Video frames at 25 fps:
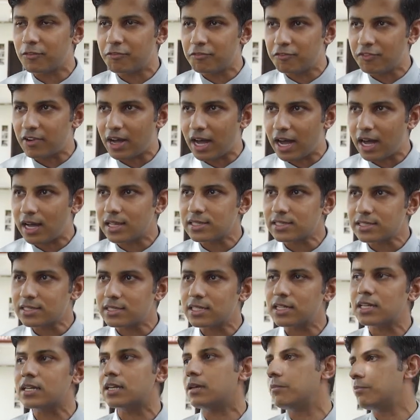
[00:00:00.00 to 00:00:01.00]

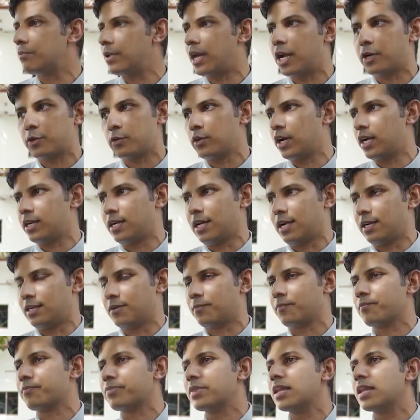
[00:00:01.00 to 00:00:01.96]
faster compared to adult.